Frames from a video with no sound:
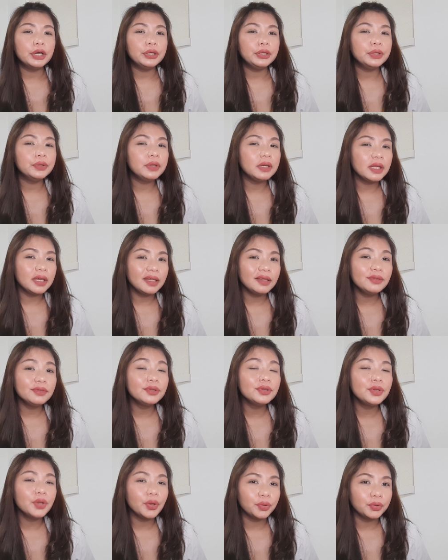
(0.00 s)
you
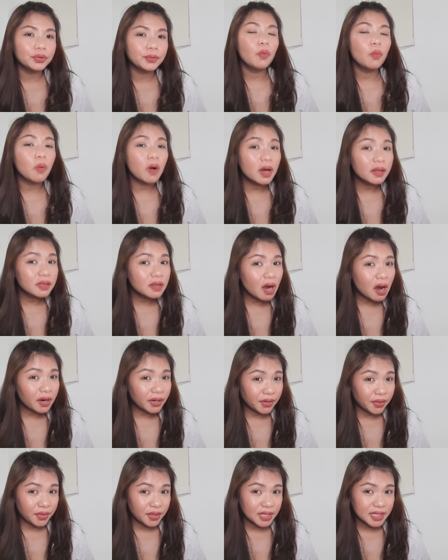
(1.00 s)
need to note what
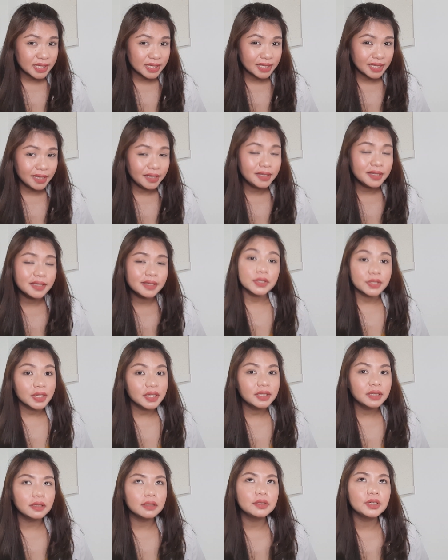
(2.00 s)
are these things
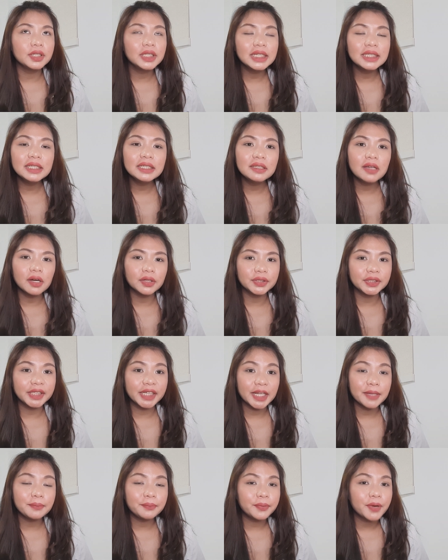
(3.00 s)
so, so that the doctor
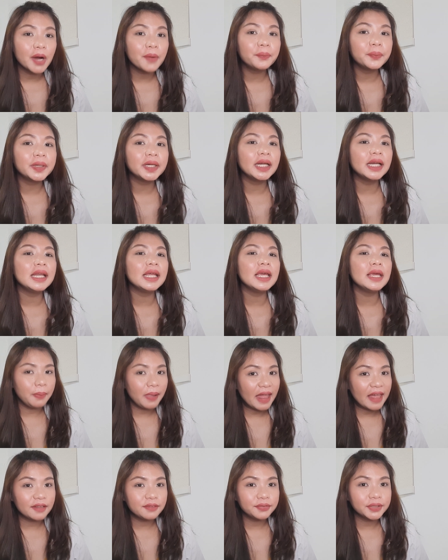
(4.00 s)
can properly
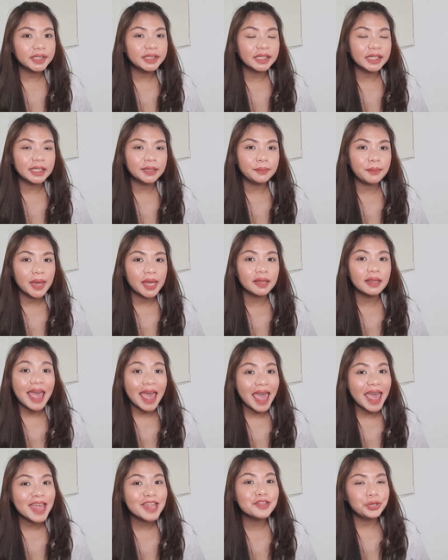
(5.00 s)
plan for treatment
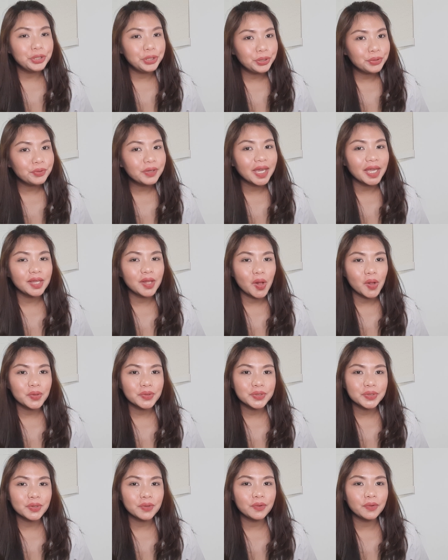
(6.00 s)
and you can
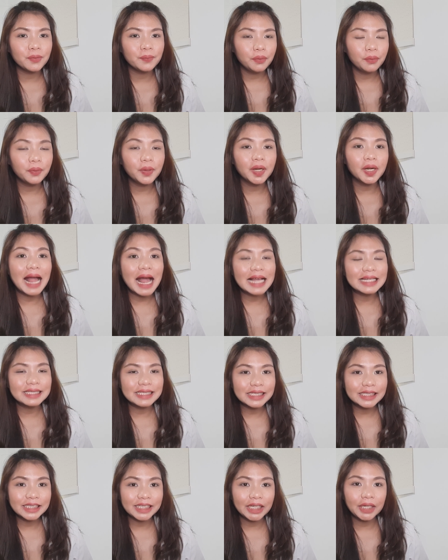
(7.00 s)
also work
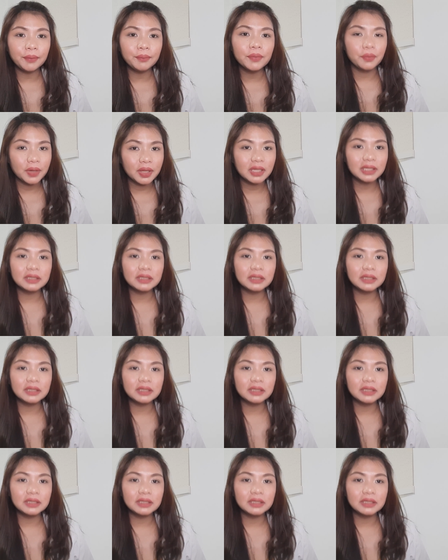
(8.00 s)
as a team with the